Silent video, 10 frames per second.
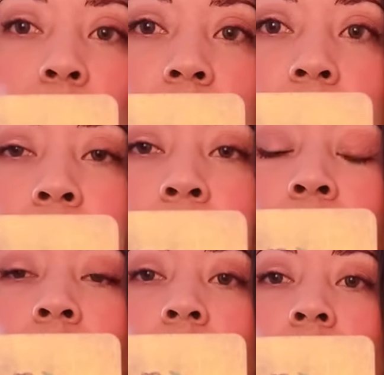read.
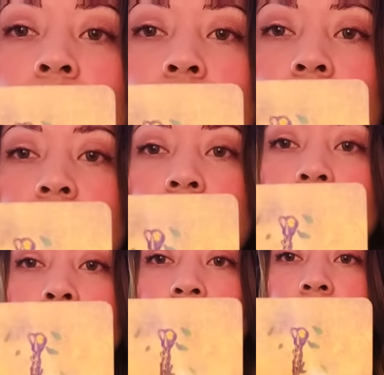You're
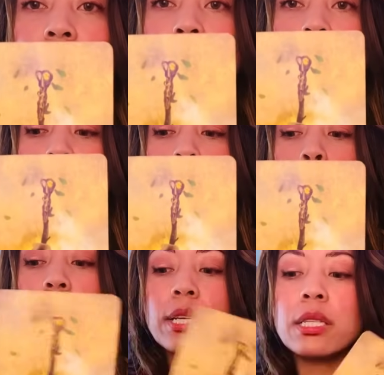coming in
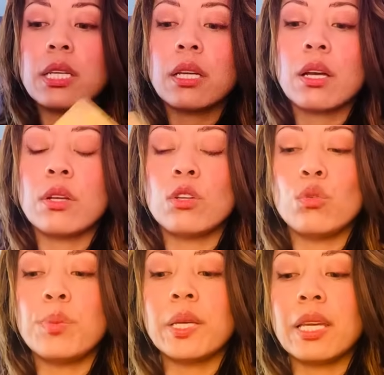wanting a new
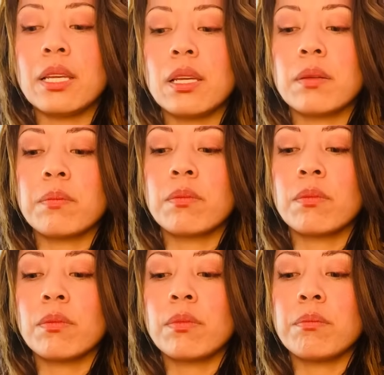beginning
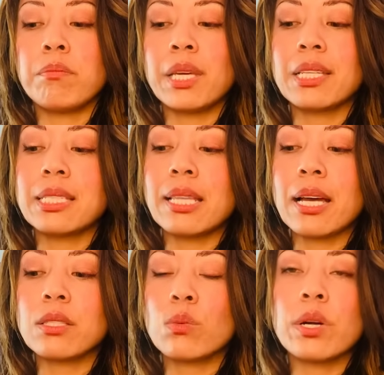because
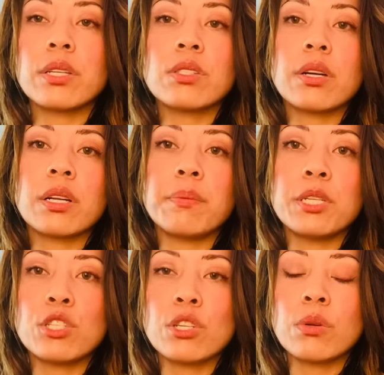that's where it's already
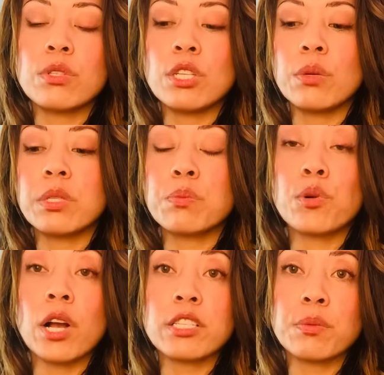been shown to you. It's
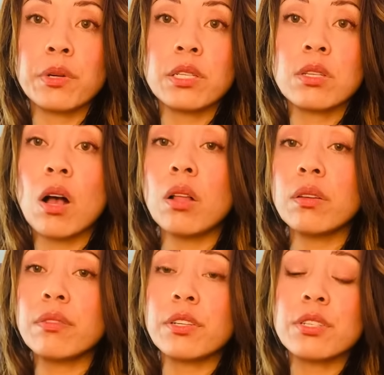prosperous. All
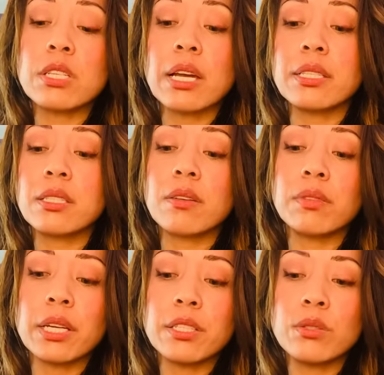of your signs have
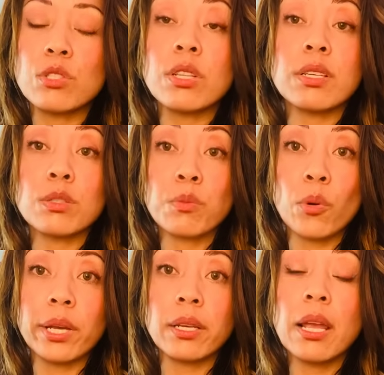led you to this
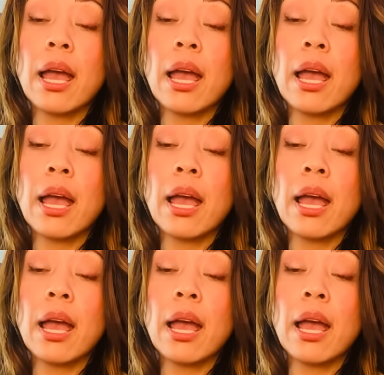point.